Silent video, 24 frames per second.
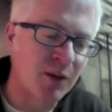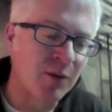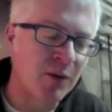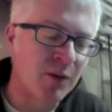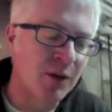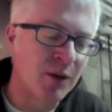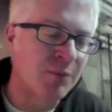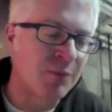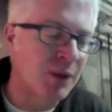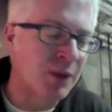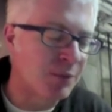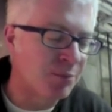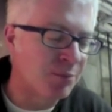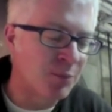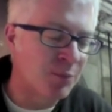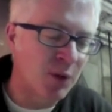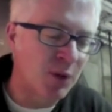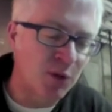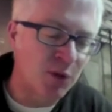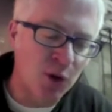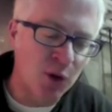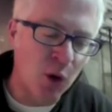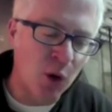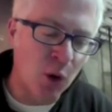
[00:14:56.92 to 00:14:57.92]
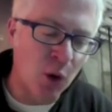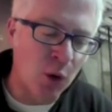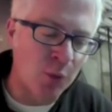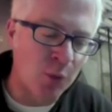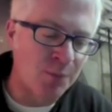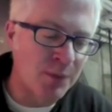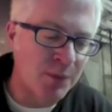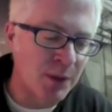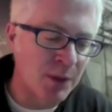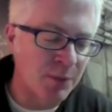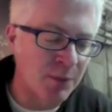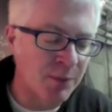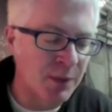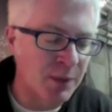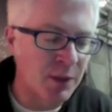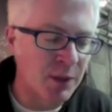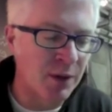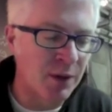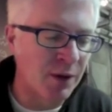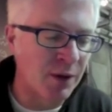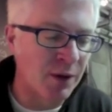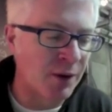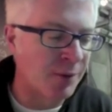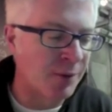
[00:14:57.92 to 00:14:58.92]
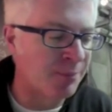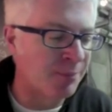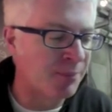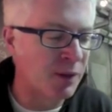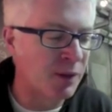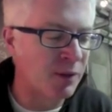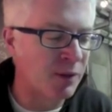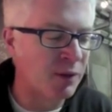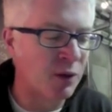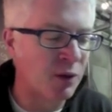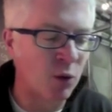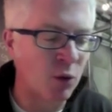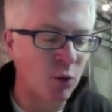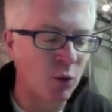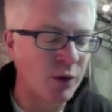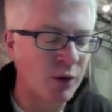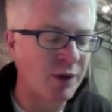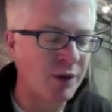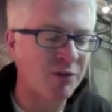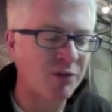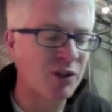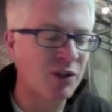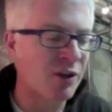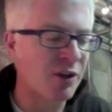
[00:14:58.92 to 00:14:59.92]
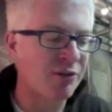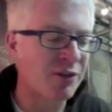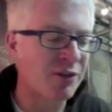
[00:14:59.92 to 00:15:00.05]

in the gold, you know, we have stuff